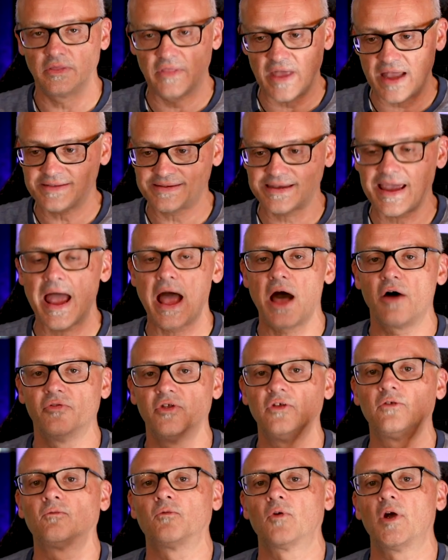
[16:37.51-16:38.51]
That's how
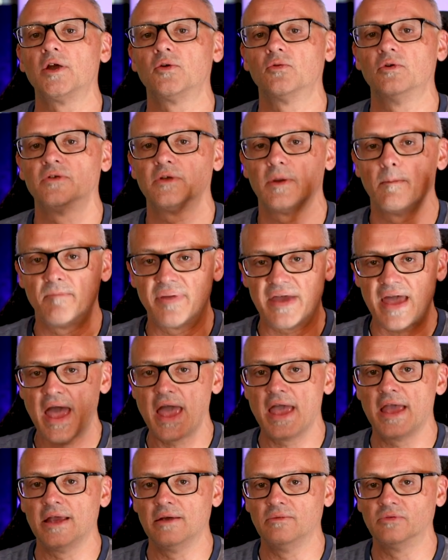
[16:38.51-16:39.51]
this fragrance
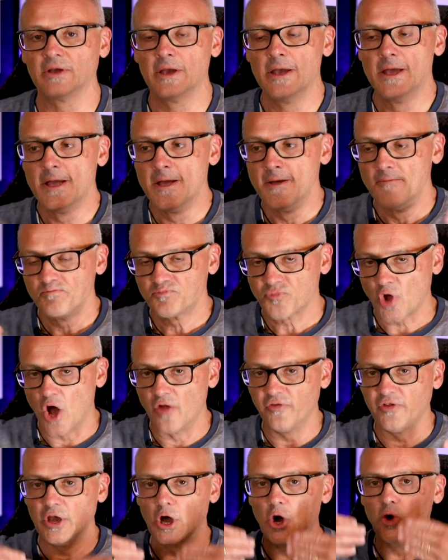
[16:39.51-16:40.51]
behaves.
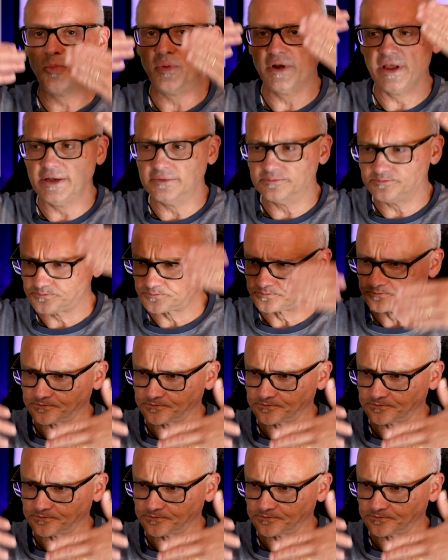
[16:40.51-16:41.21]
On the opening,